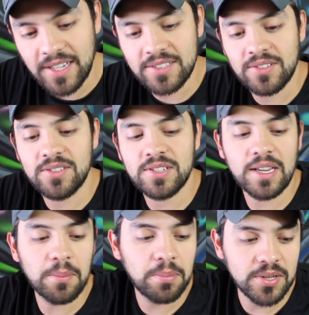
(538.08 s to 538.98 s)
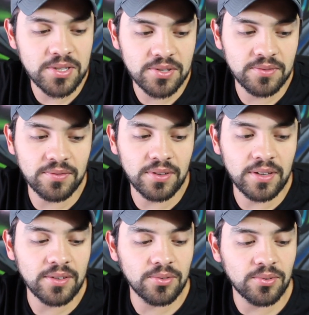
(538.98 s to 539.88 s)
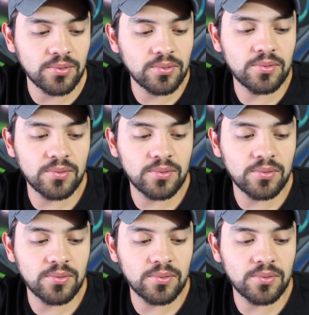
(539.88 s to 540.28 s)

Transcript: So there's like a bunch of little